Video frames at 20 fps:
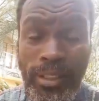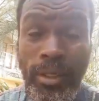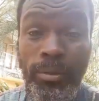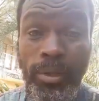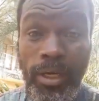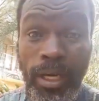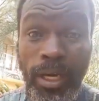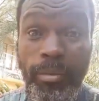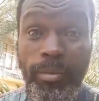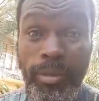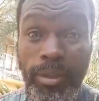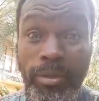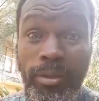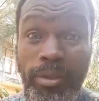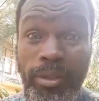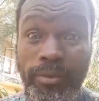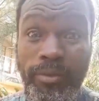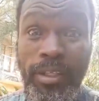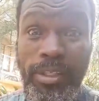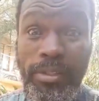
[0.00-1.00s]
that were happening
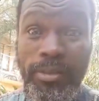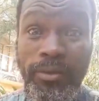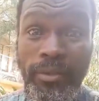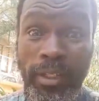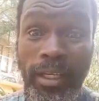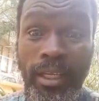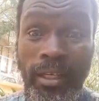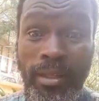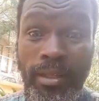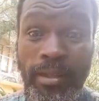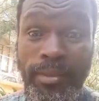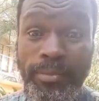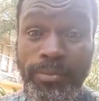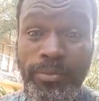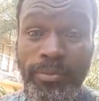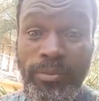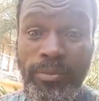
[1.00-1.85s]
on the face of the earth?